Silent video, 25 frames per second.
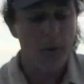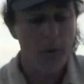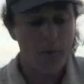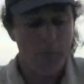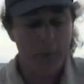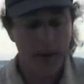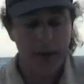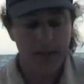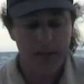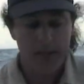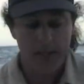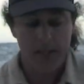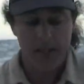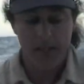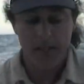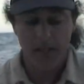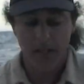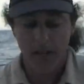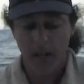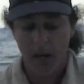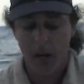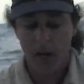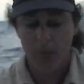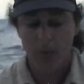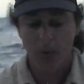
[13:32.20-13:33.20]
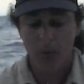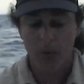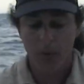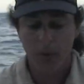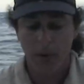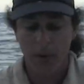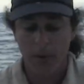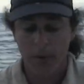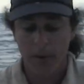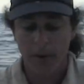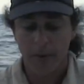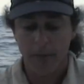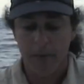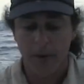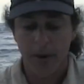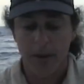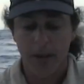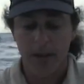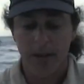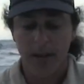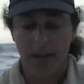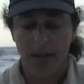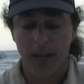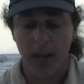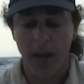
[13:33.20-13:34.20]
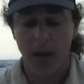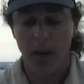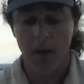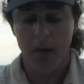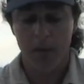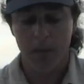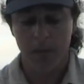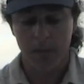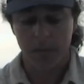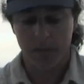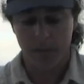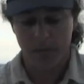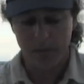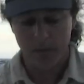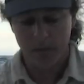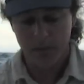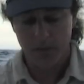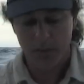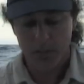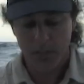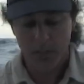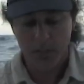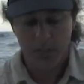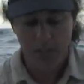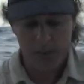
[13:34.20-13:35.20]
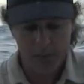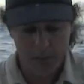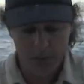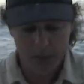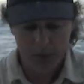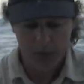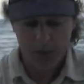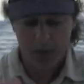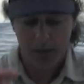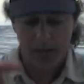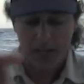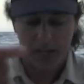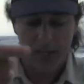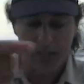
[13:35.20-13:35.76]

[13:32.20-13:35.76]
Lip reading: make these at home all ready to go, but just demonstrating